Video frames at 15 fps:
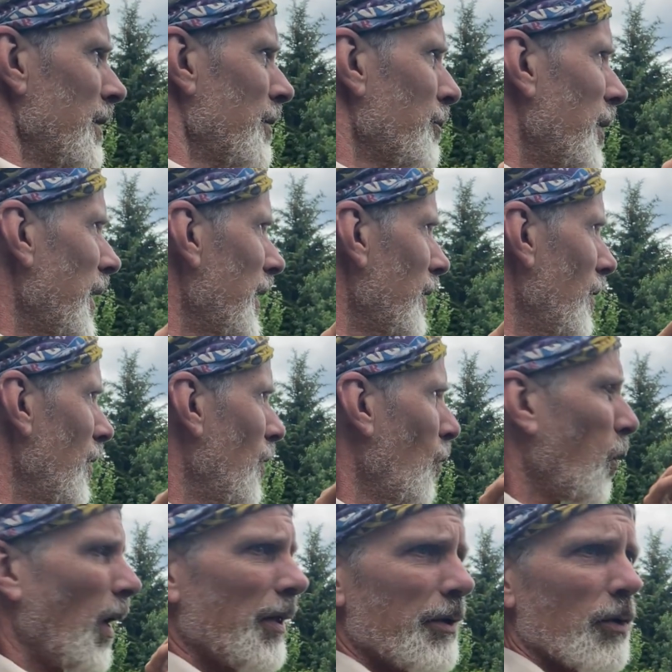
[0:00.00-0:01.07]
But
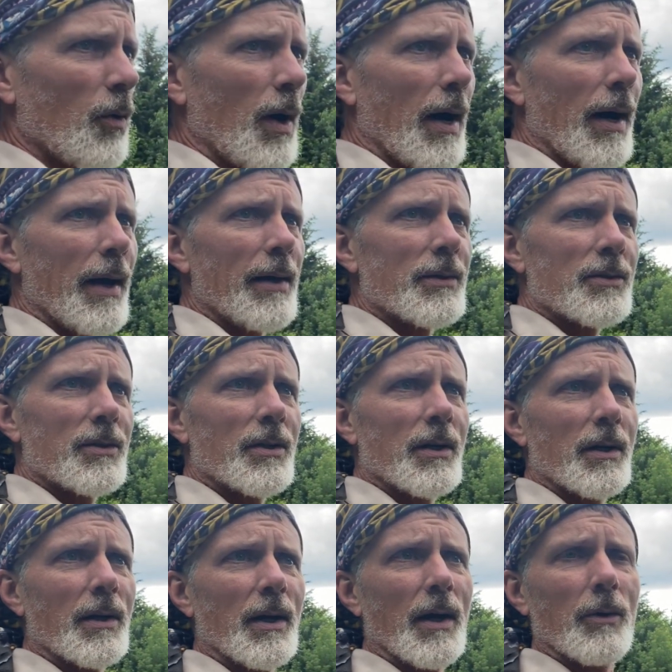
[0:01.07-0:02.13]
weather-wise,
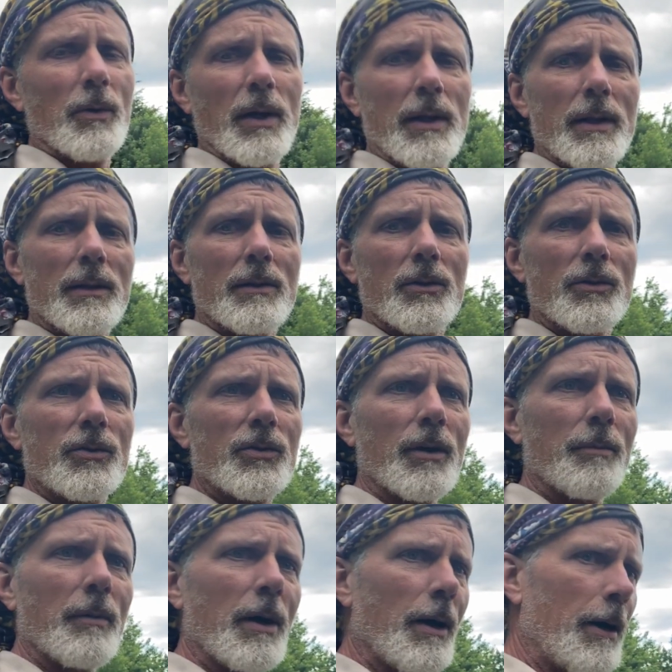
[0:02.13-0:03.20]
I ran into
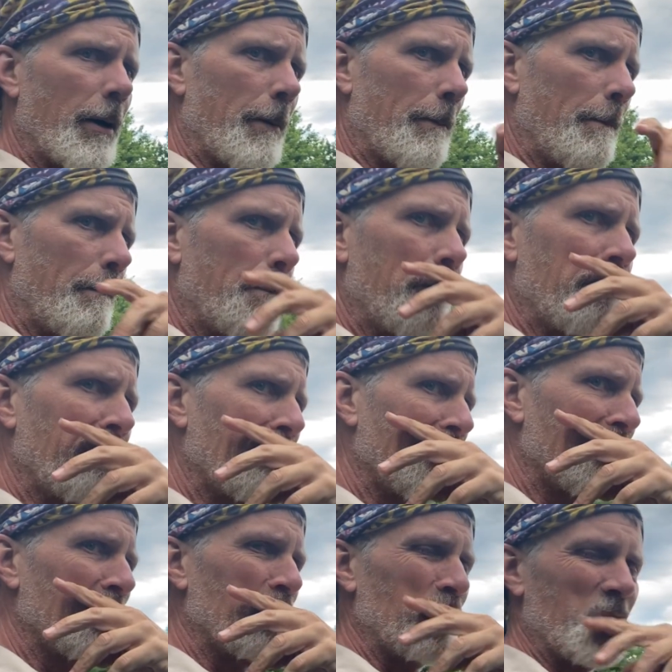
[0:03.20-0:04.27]
some
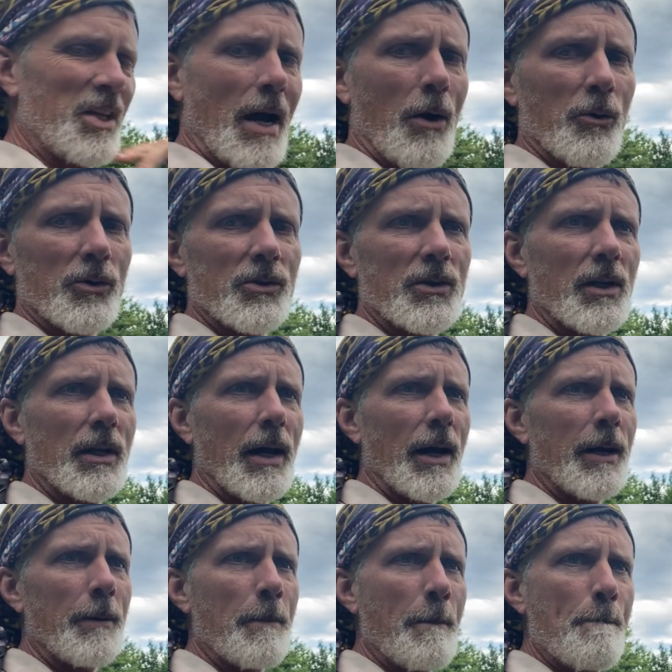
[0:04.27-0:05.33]
showers
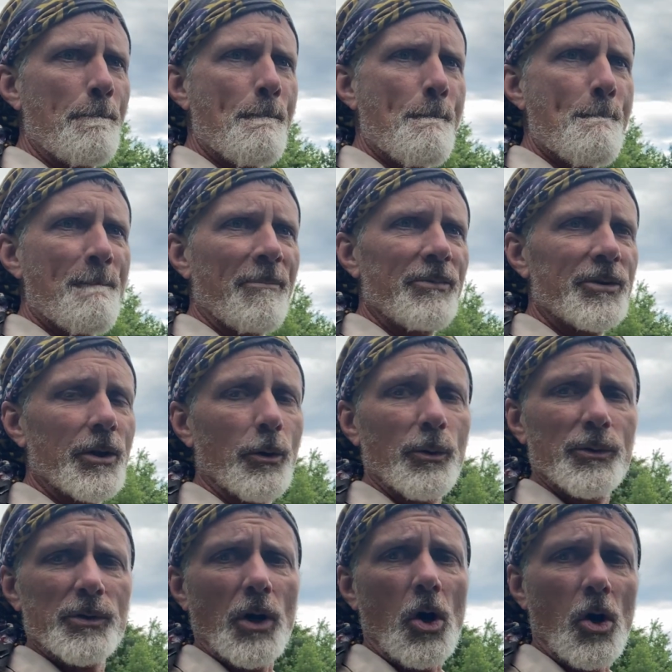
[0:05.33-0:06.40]
today. So it
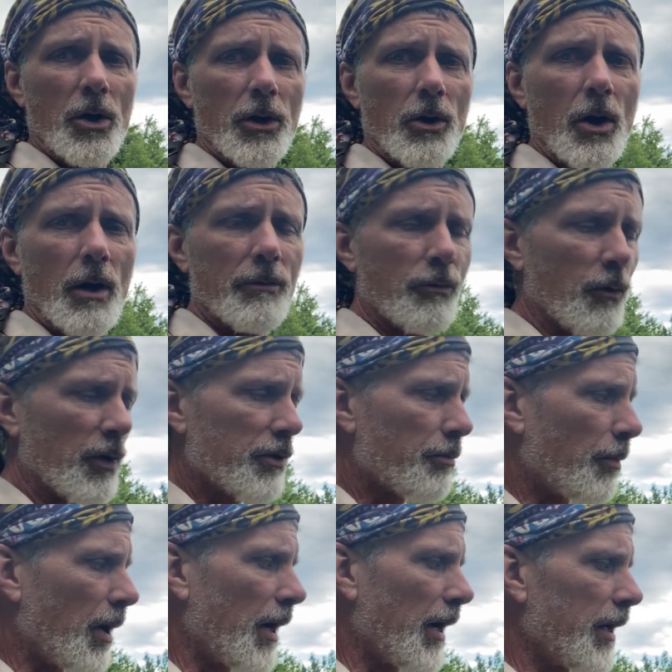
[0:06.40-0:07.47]
was on and off with
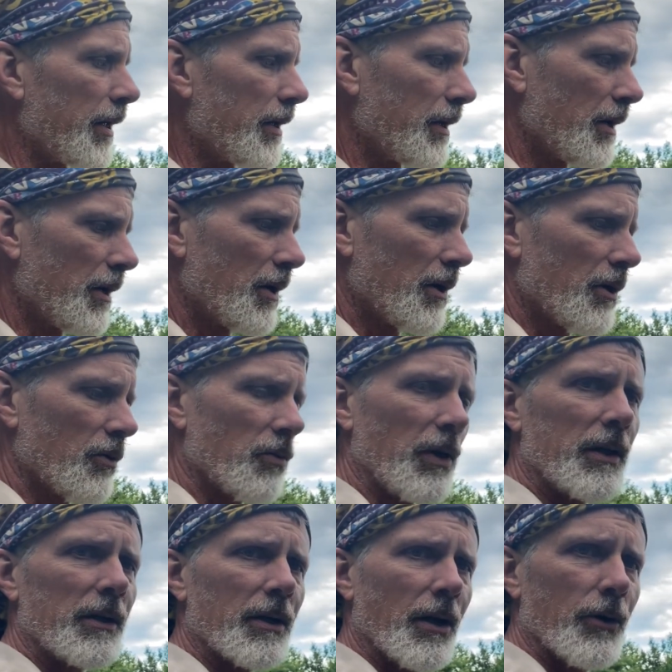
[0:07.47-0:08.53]
my
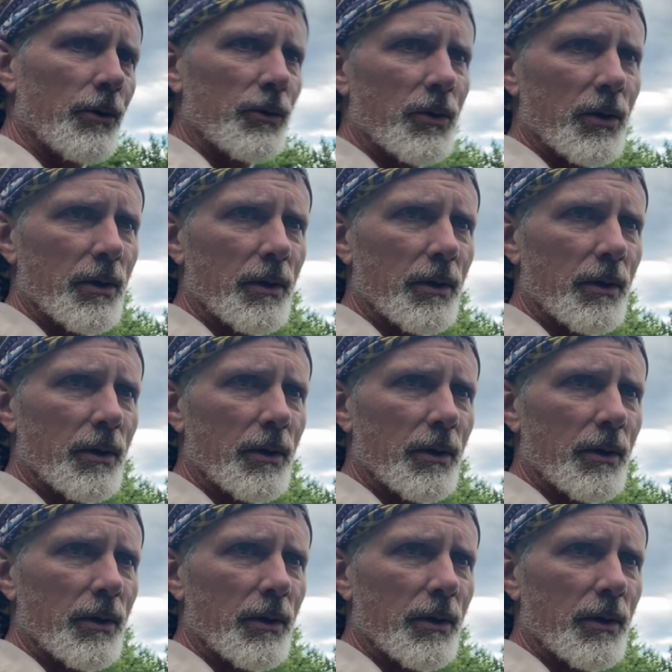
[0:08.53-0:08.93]
raincoat,